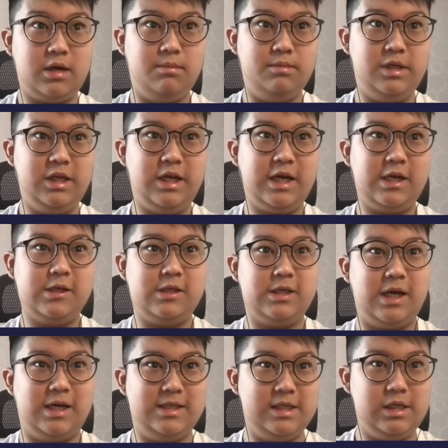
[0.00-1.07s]
completing
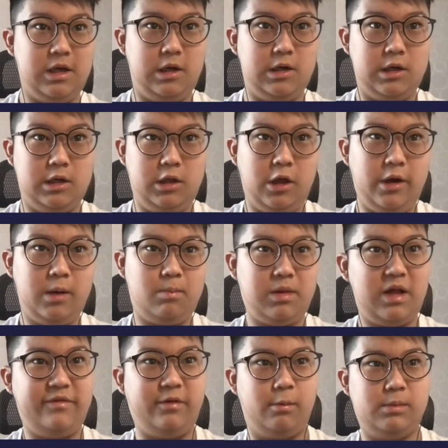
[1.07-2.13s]
exercises on the learning
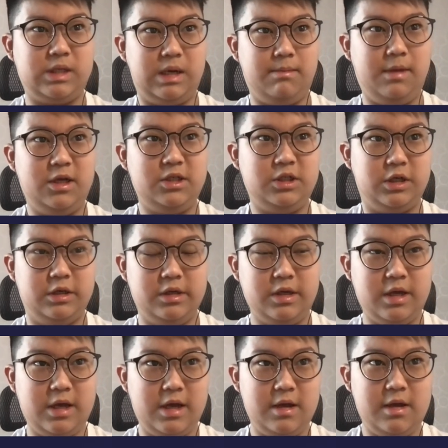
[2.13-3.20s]
platforms I mentioned,
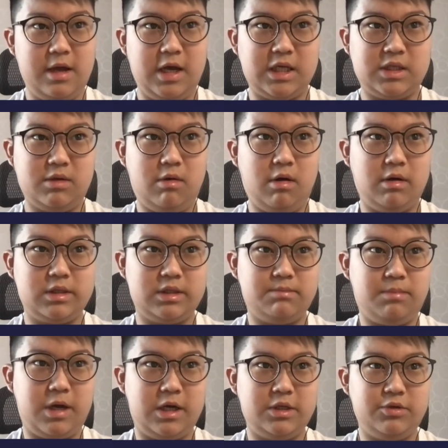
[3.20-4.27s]
as well as
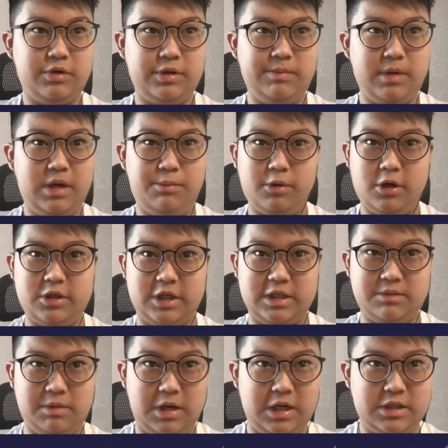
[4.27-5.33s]
by doing mini
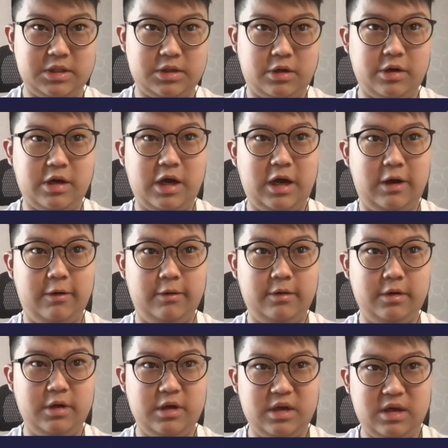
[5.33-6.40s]
projects when I started out.
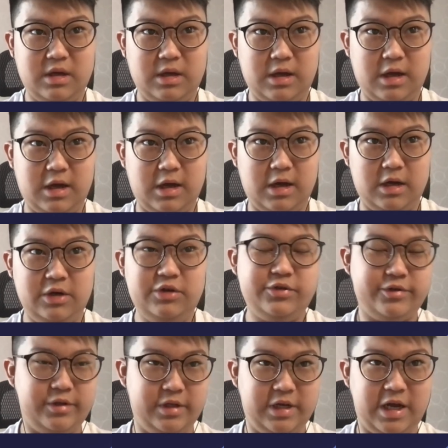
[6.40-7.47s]
Uh,
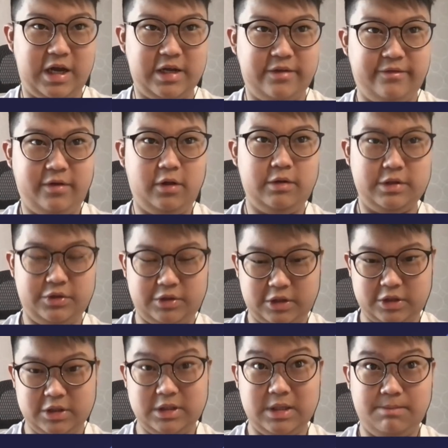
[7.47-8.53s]
usually, I follow
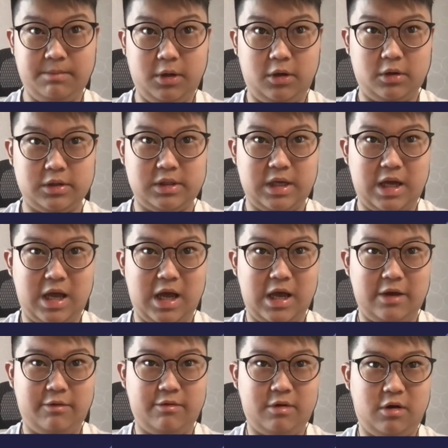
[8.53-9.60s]
instructions in books
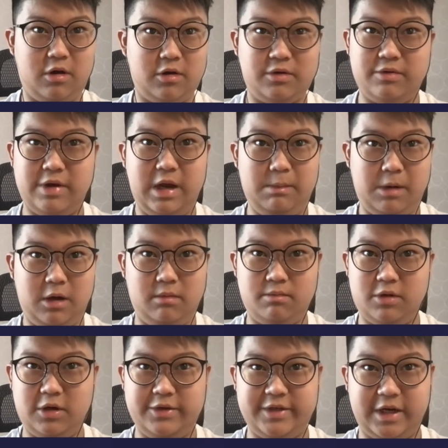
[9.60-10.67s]
and or create my own
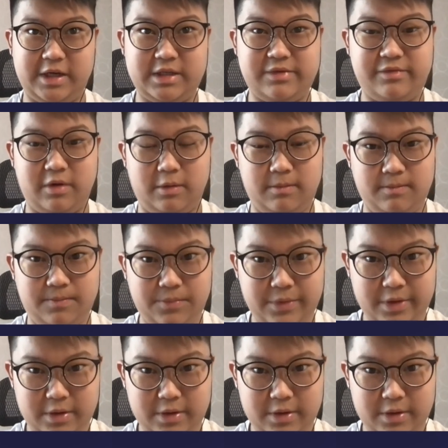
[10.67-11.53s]
projects from